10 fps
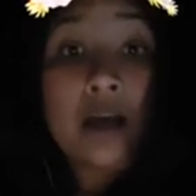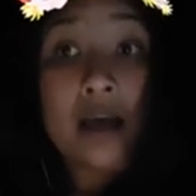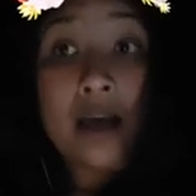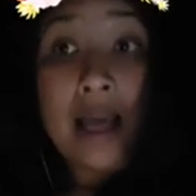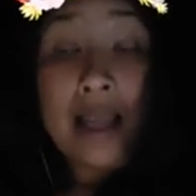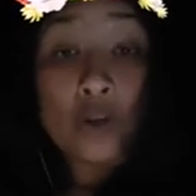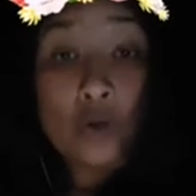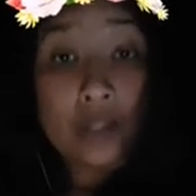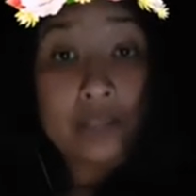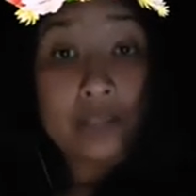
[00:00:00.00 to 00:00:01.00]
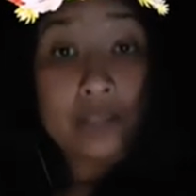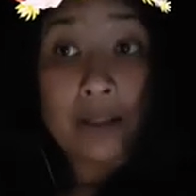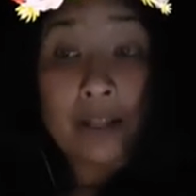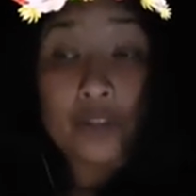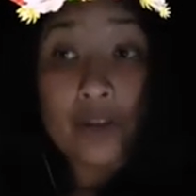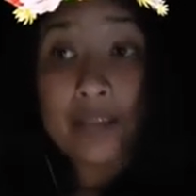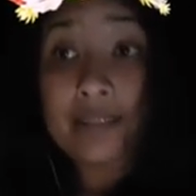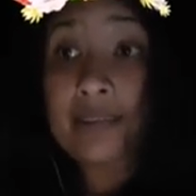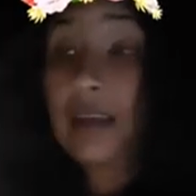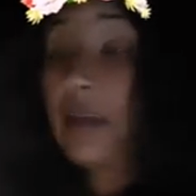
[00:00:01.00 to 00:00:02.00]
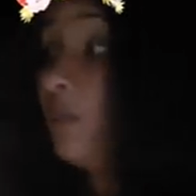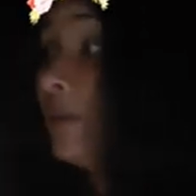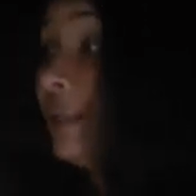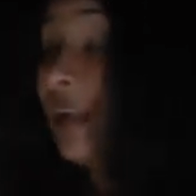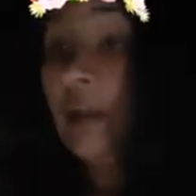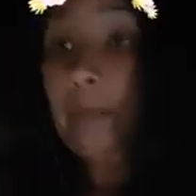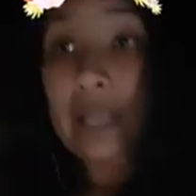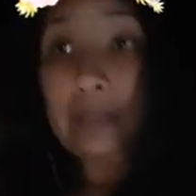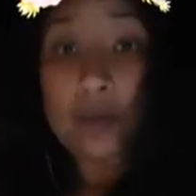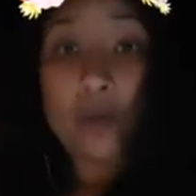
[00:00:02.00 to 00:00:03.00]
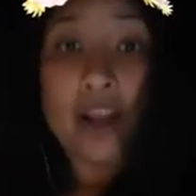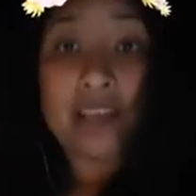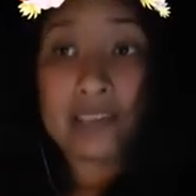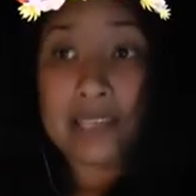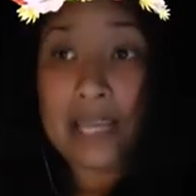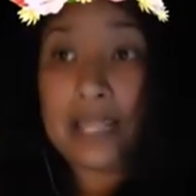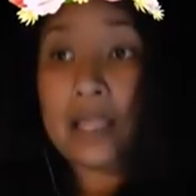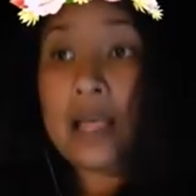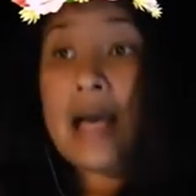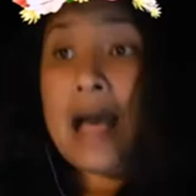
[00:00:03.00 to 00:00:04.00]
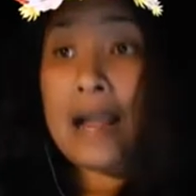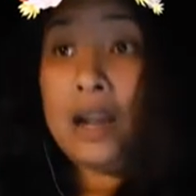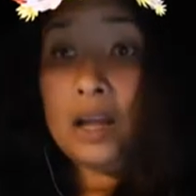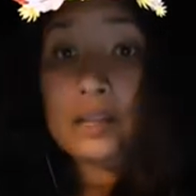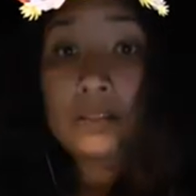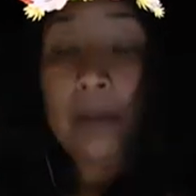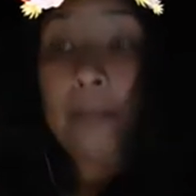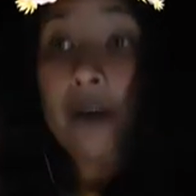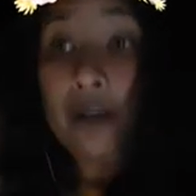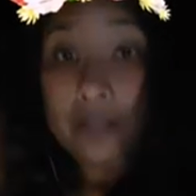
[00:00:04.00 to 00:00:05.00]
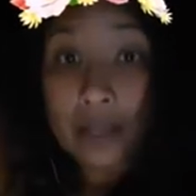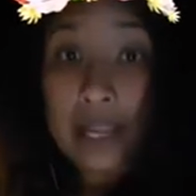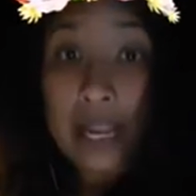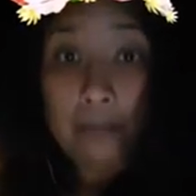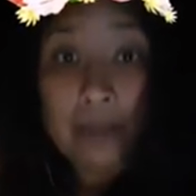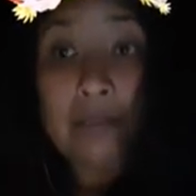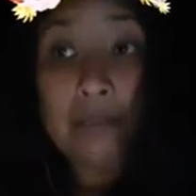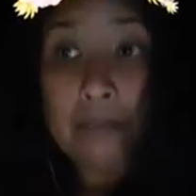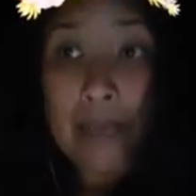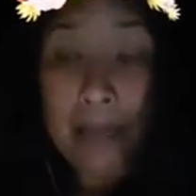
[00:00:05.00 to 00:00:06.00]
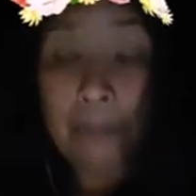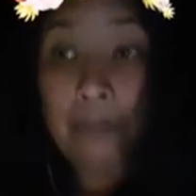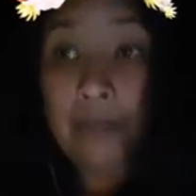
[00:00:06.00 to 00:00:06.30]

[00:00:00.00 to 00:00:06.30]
I Googled Cipla address, with the Airbnb where I stayed, I looked up on the Airbnb map,